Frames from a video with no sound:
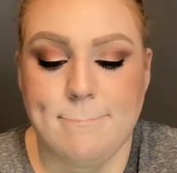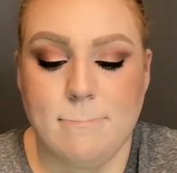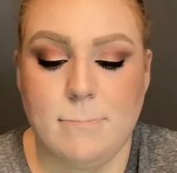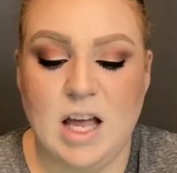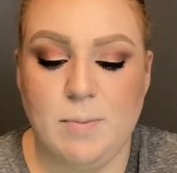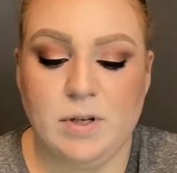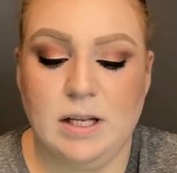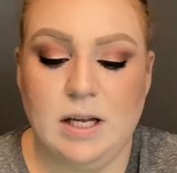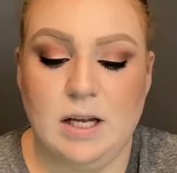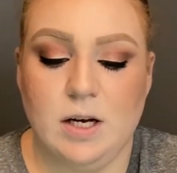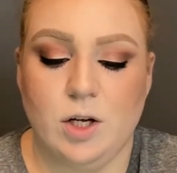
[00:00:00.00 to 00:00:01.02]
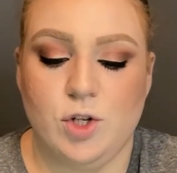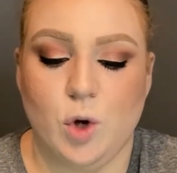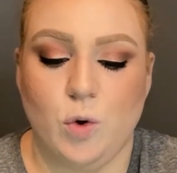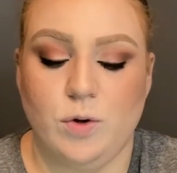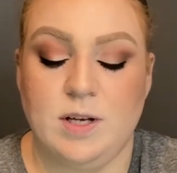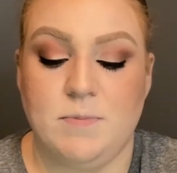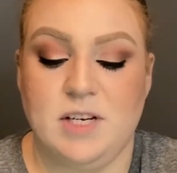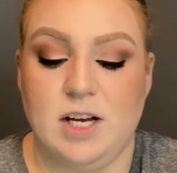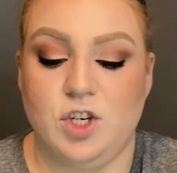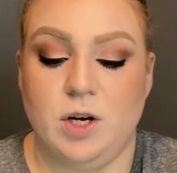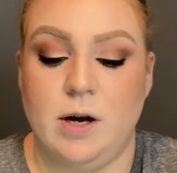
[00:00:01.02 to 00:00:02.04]
Maybelline Total
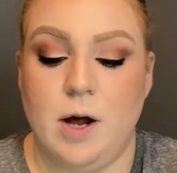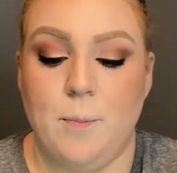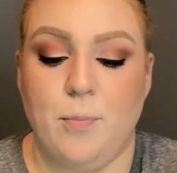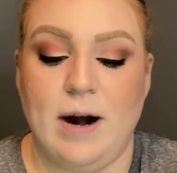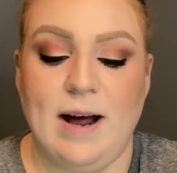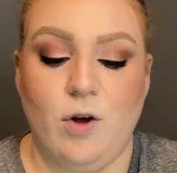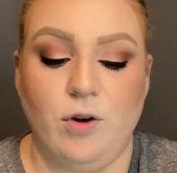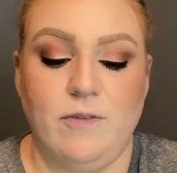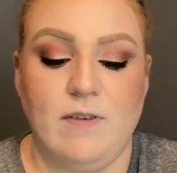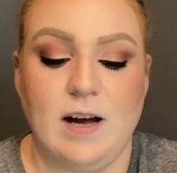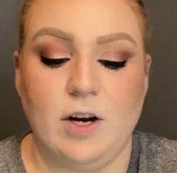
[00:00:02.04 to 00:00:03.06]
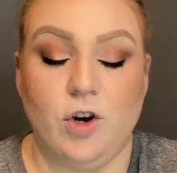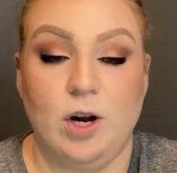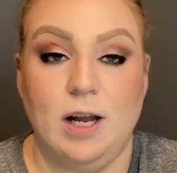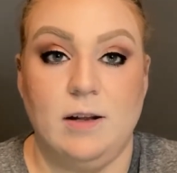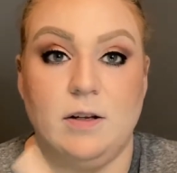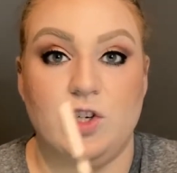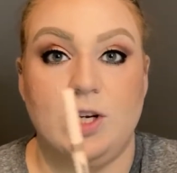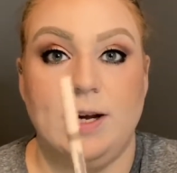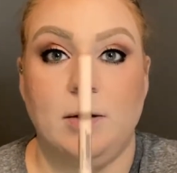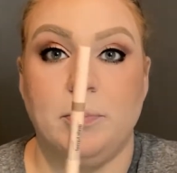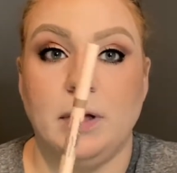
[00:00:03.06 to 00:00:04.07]
Temptation Brow Definer in the
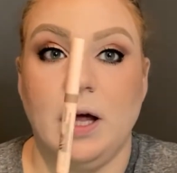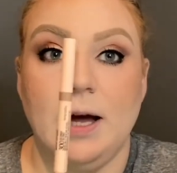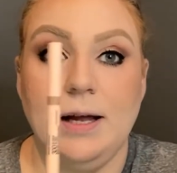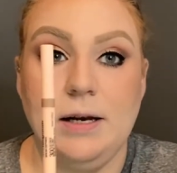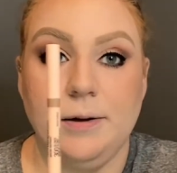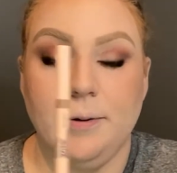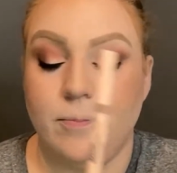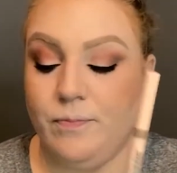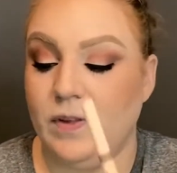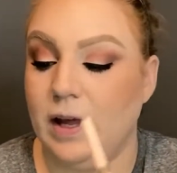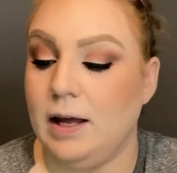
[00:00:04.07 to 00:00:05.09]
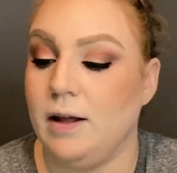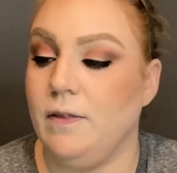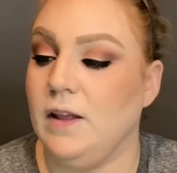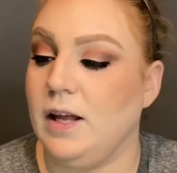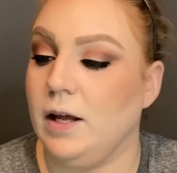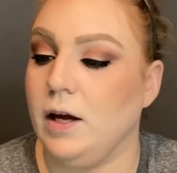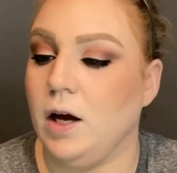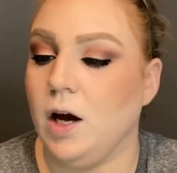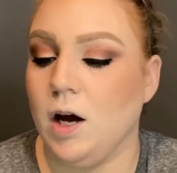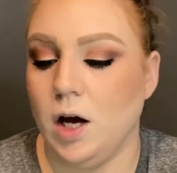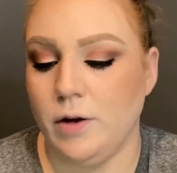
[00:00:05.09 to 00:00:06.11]
shade Blonde, and the
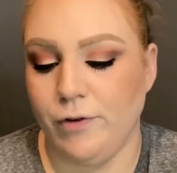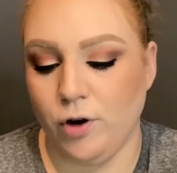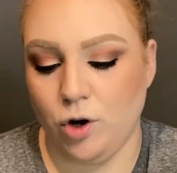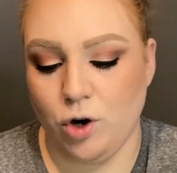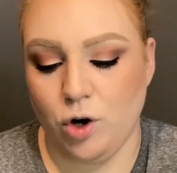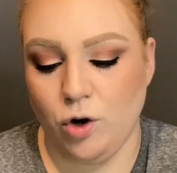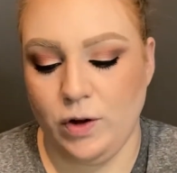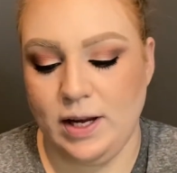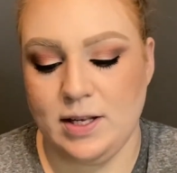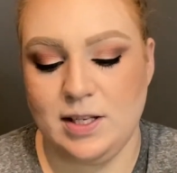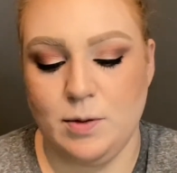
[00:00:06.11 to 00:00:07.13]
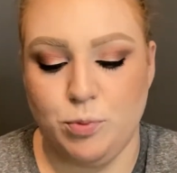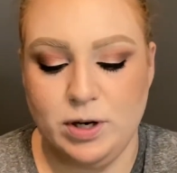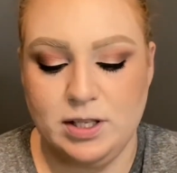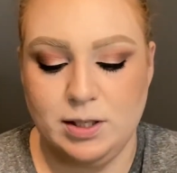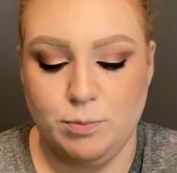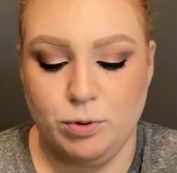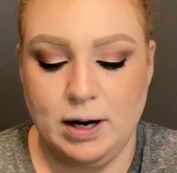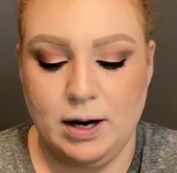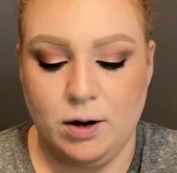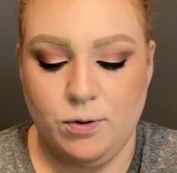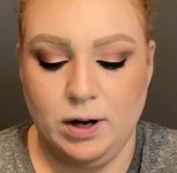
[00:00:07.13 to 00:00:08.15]
CoverGirl Easy Breezy
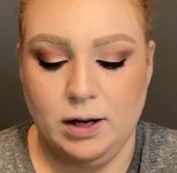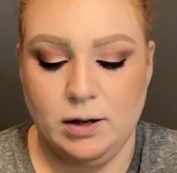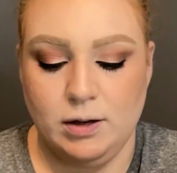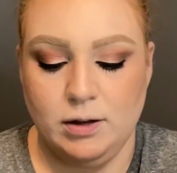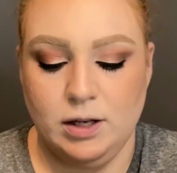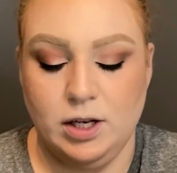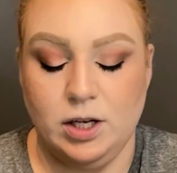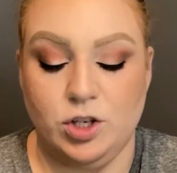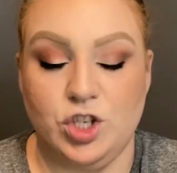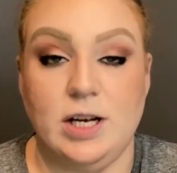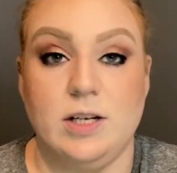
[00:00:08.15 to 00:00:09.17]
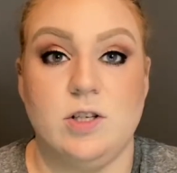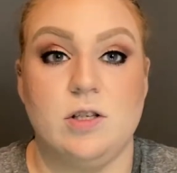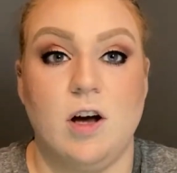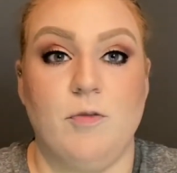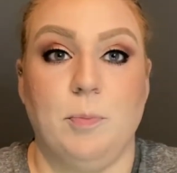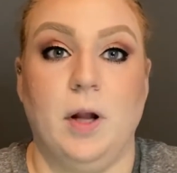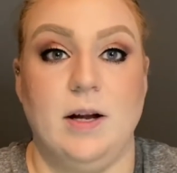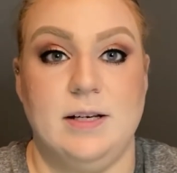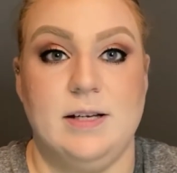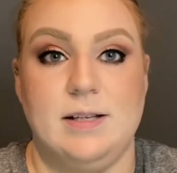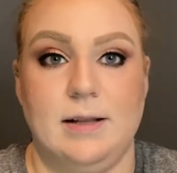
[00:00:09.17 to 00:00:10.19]
Brow in the shade Soft Blonde
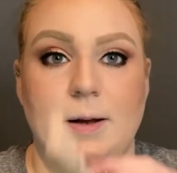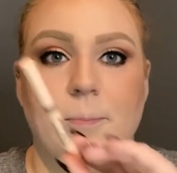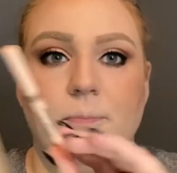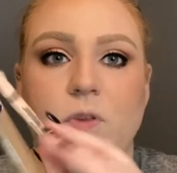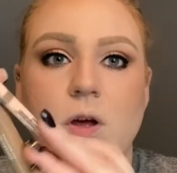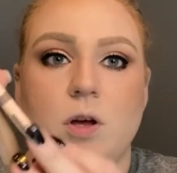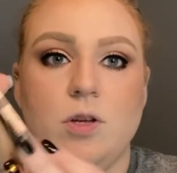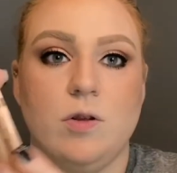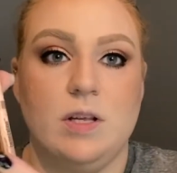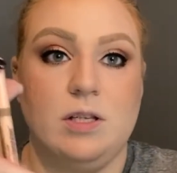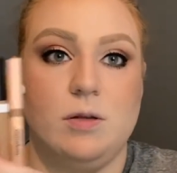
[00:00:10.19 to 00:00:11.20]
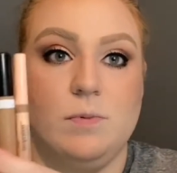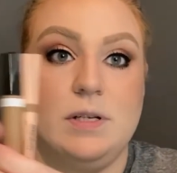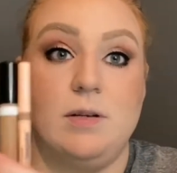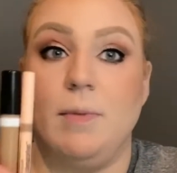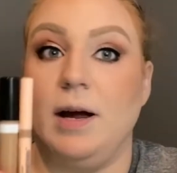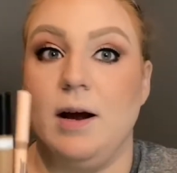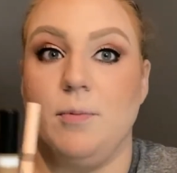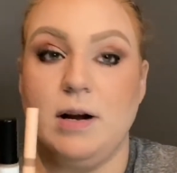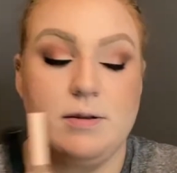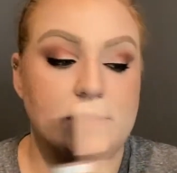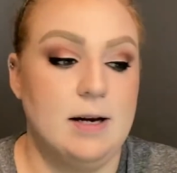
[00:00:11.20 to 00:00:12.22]
to set them. So this is what's in my
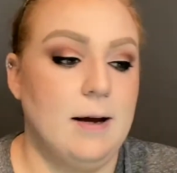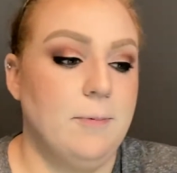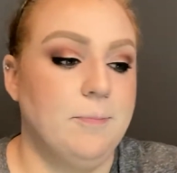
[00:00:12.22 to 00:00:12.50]
eyebrows today.